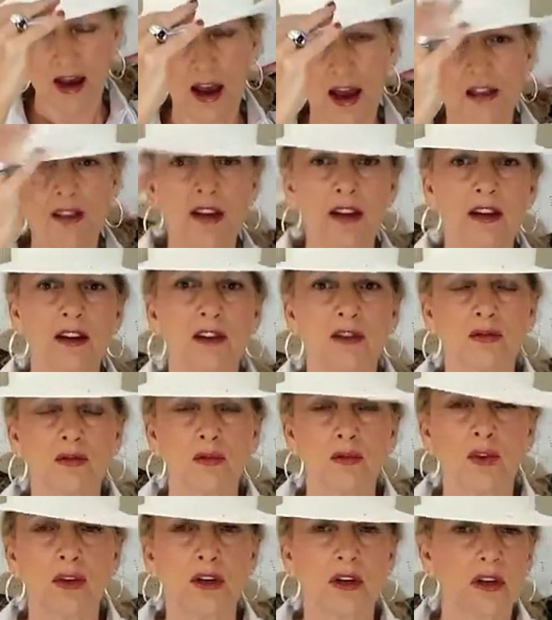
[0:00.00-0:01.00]
I think is
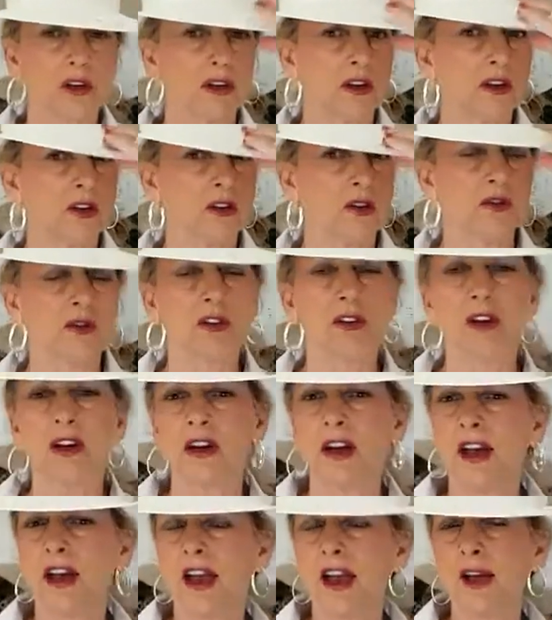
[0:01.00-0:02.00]
really cute.
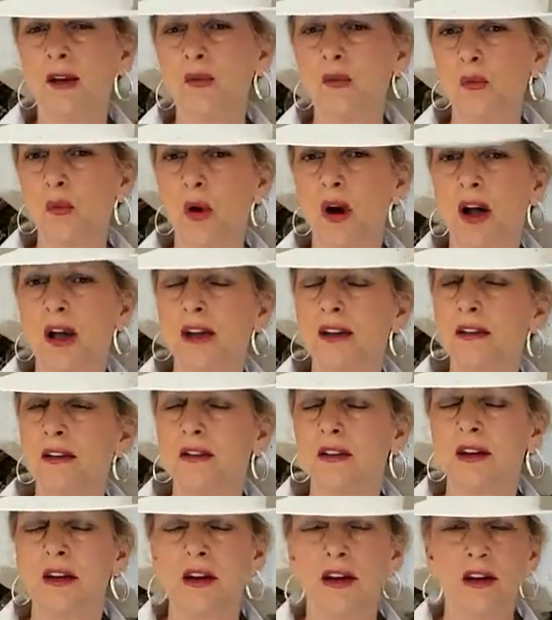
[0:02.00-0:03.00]
And white,
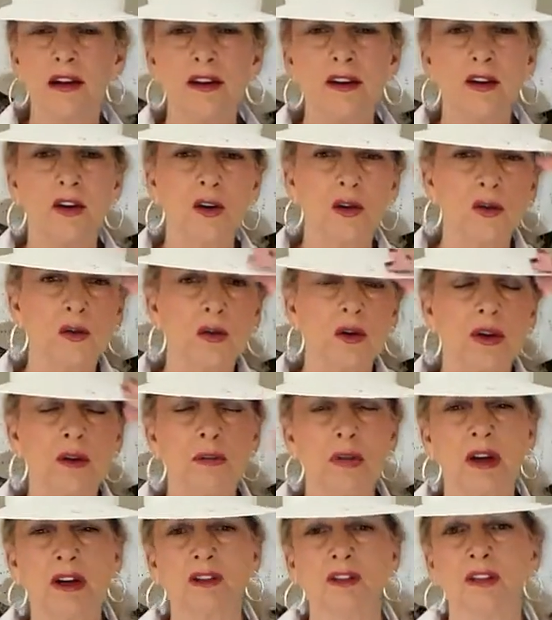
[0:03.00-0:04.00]
you know, it
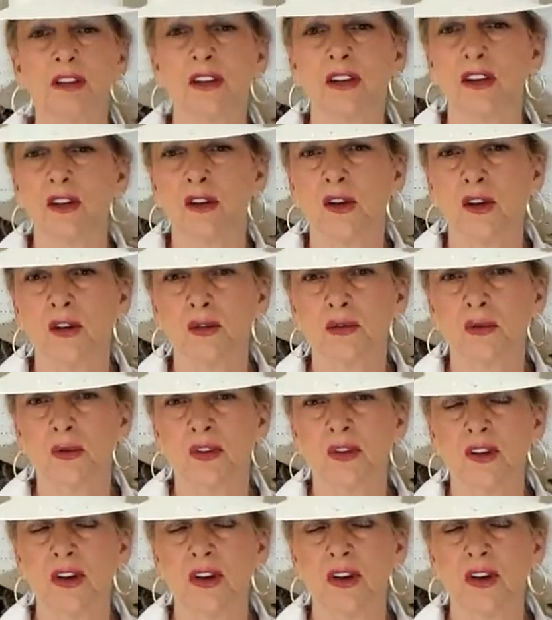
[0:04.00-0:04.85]
basically goes with